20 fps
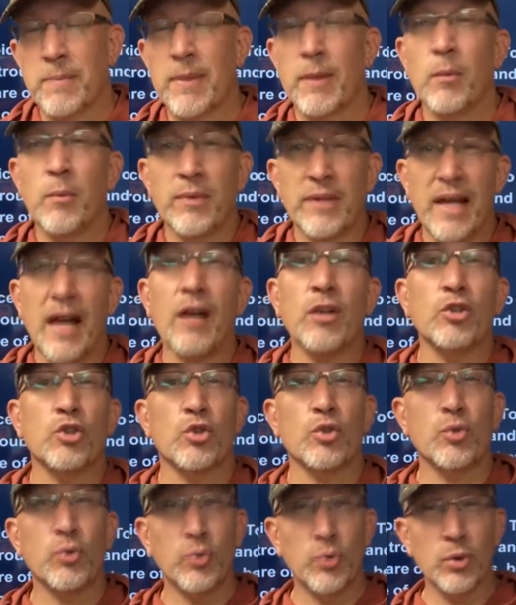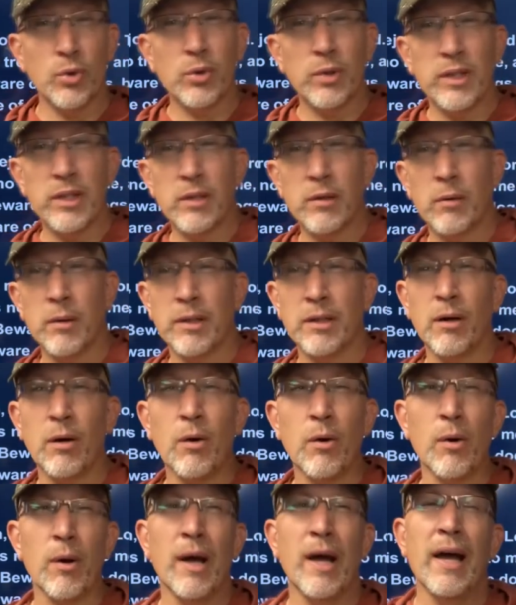without truly going,
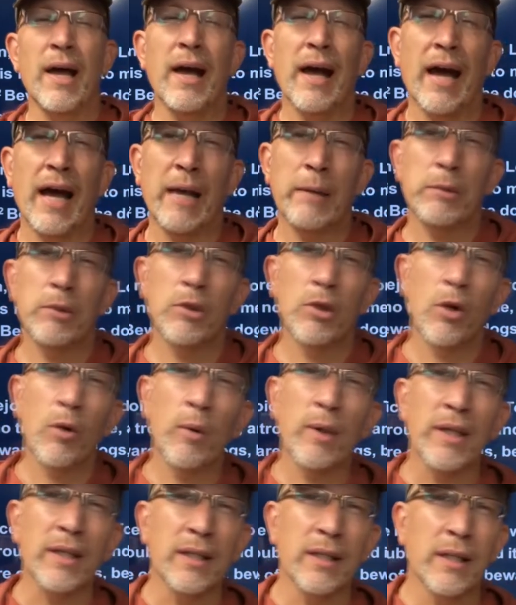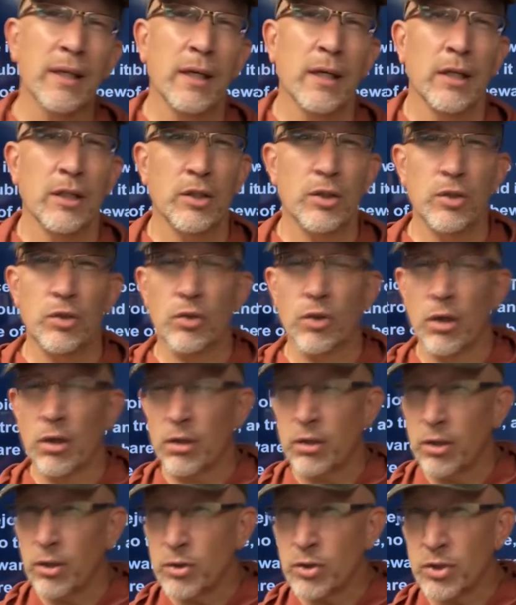oh, I'm going to draw
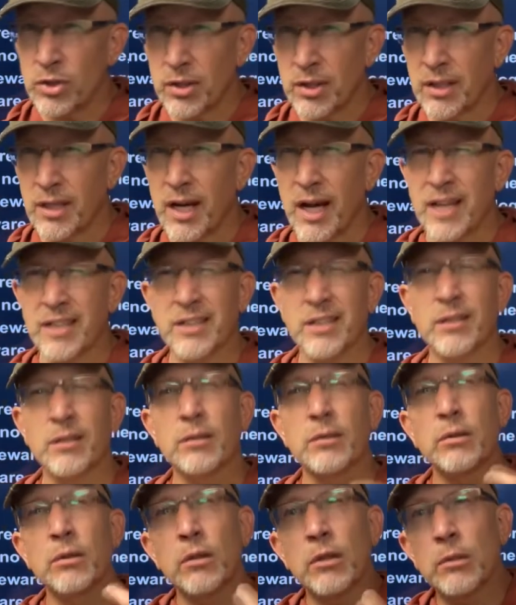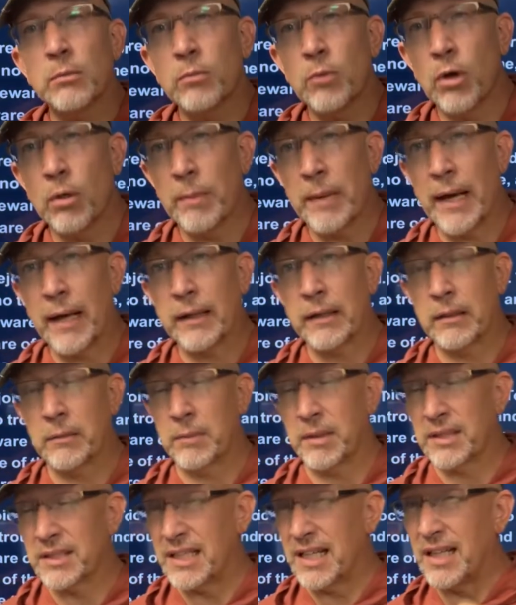closer to God, to learn more about Him
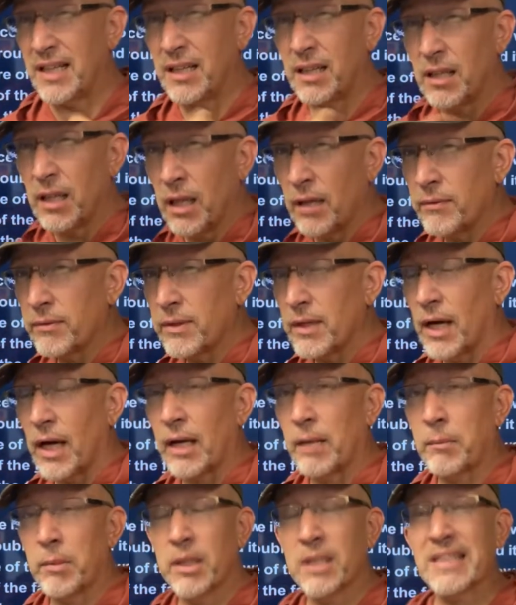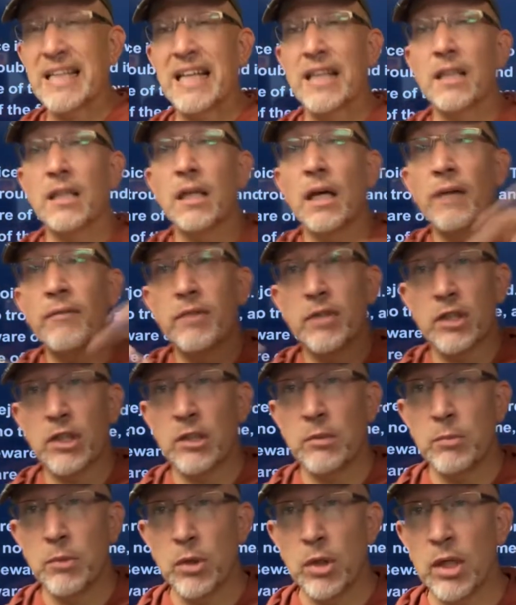because I love God and because I love the
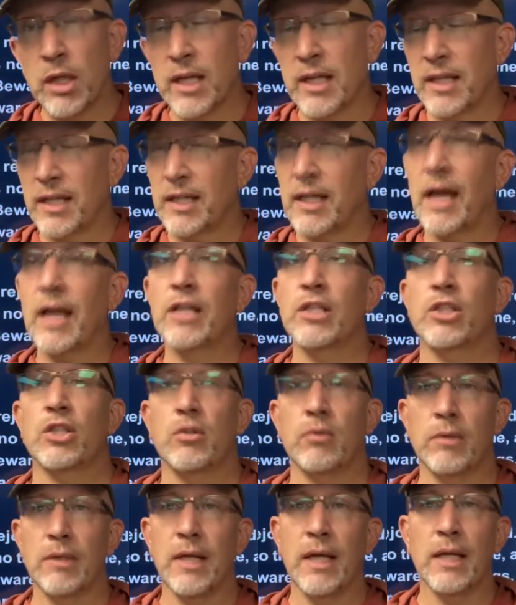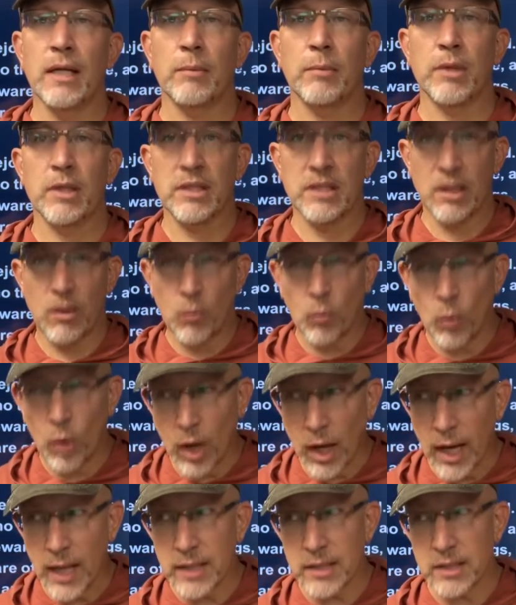community that God has created, because I
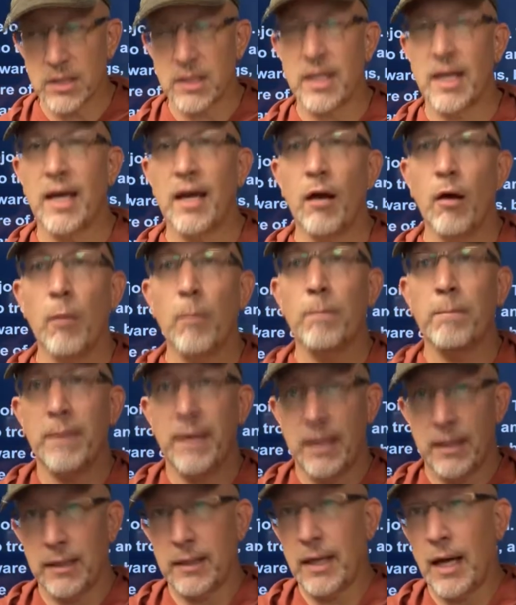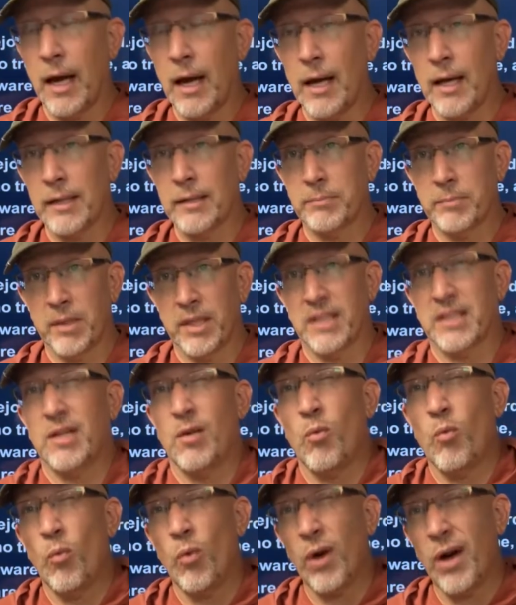want to help mankind, because I
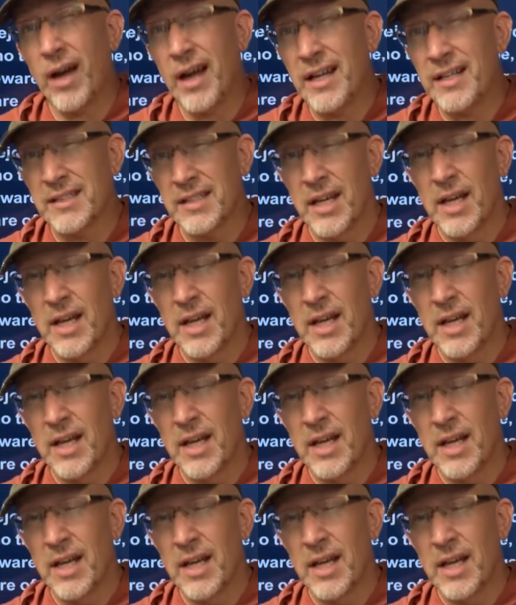want